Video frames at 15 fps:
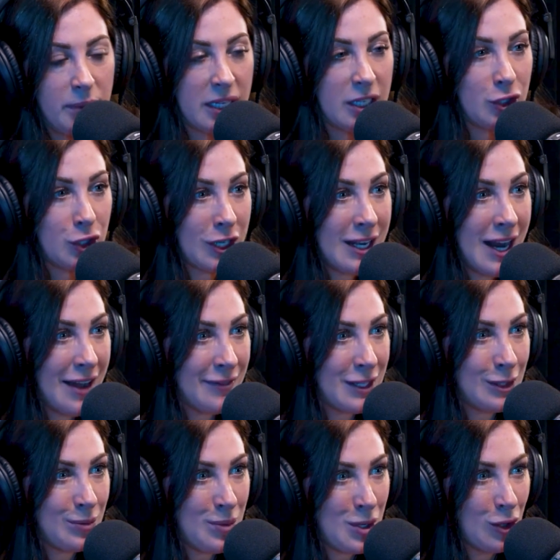because you're going to have
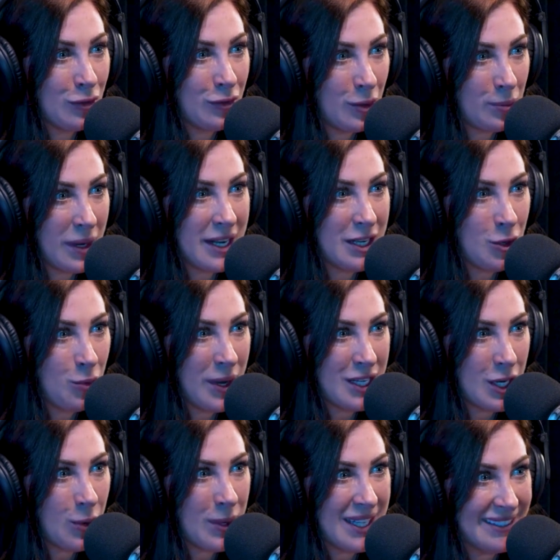this beautiful brand new
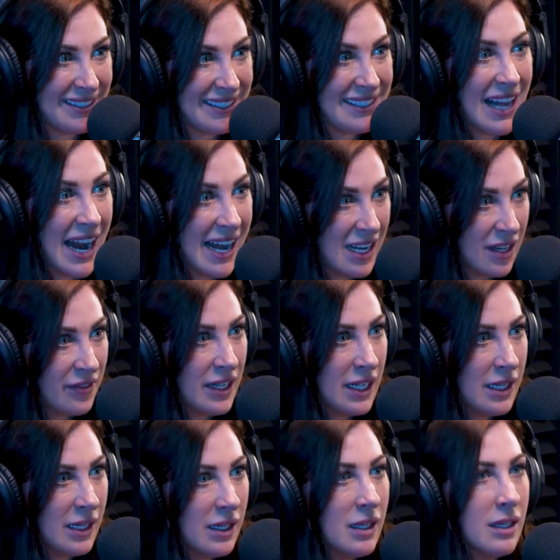window inside of
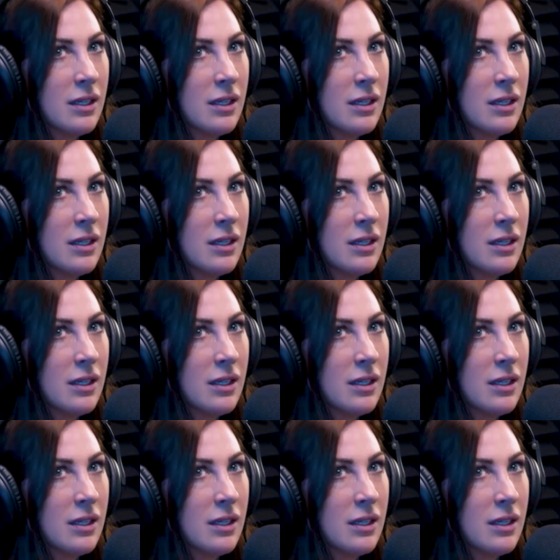it.